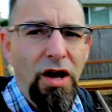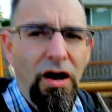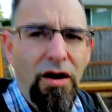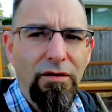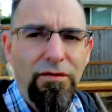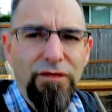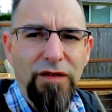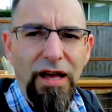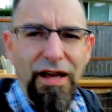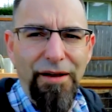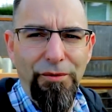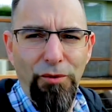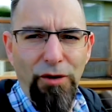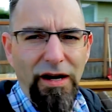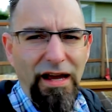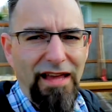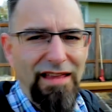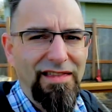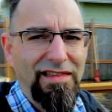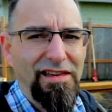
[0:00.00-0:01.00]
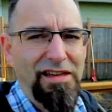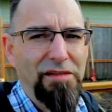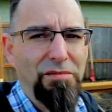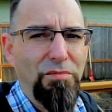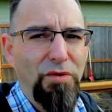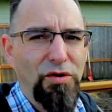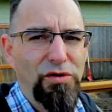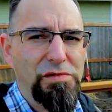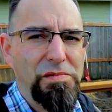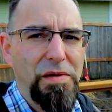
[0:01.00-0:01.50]
of like what I think
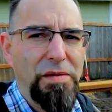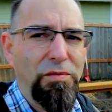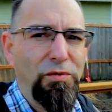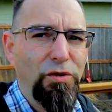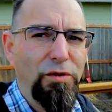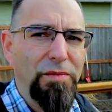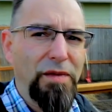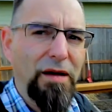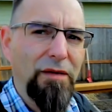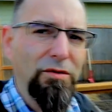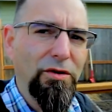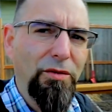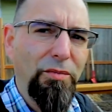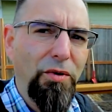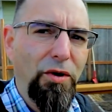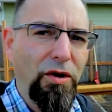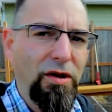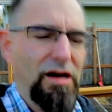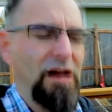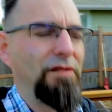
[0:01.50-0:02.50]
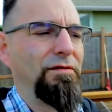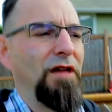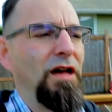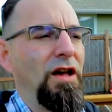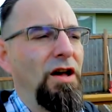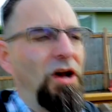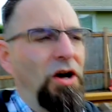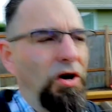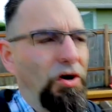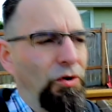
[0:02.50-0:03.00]
most people would be able to pull off
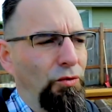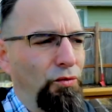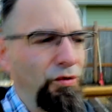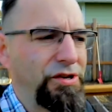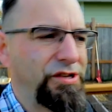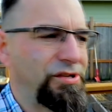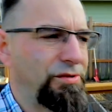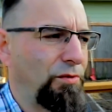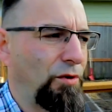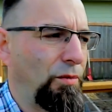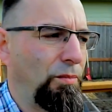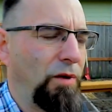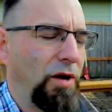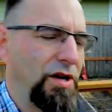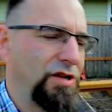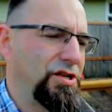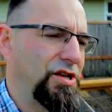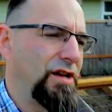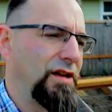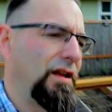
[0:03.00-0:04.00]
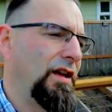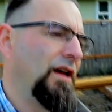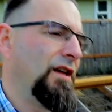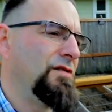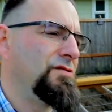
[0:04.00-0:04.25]
on a reasonable budget,